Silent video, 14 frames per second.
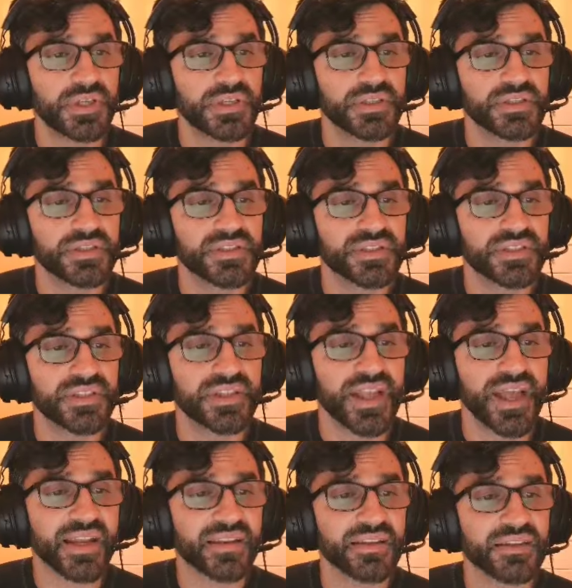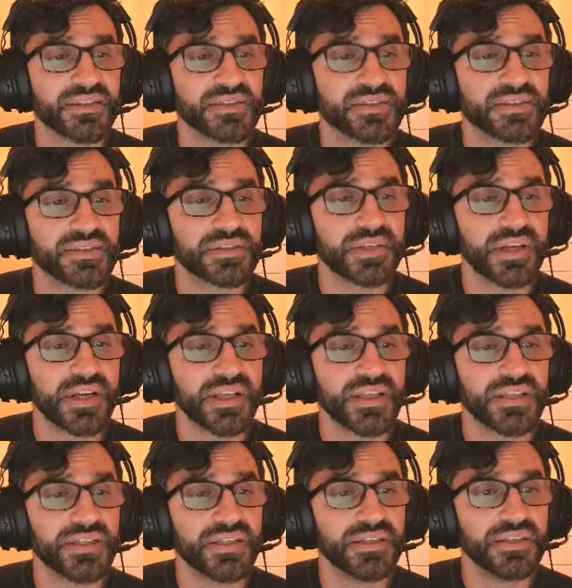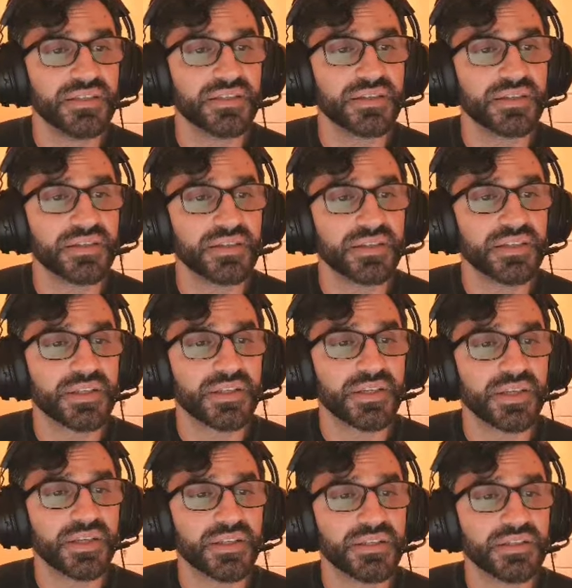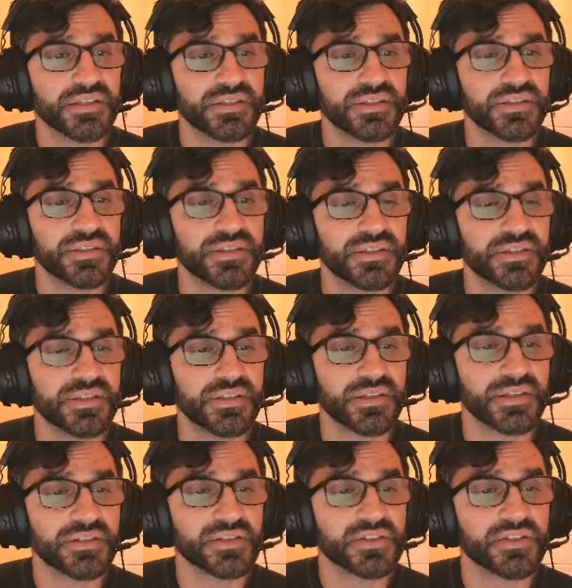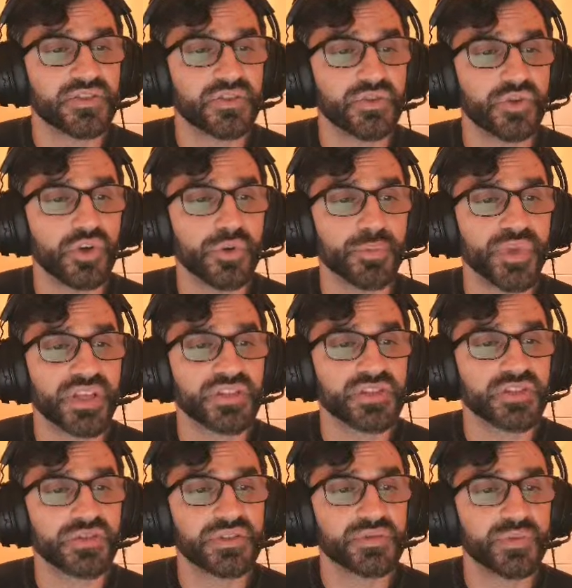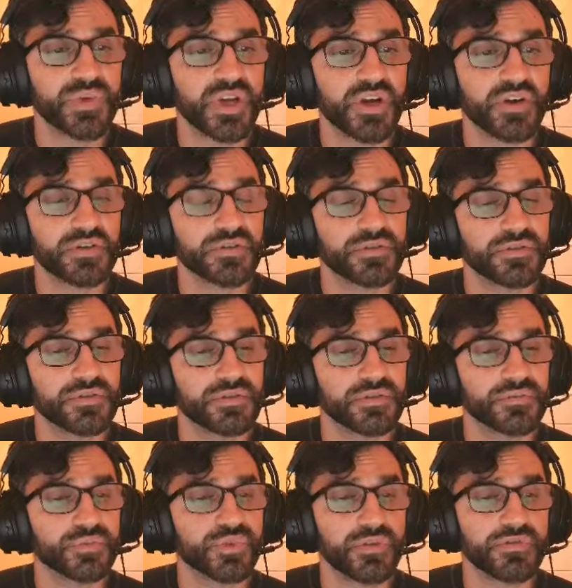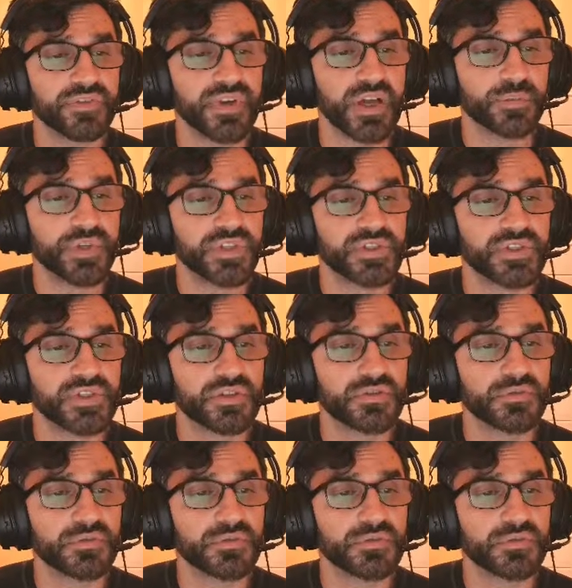status ID, and let's do a picture as well, profile picture.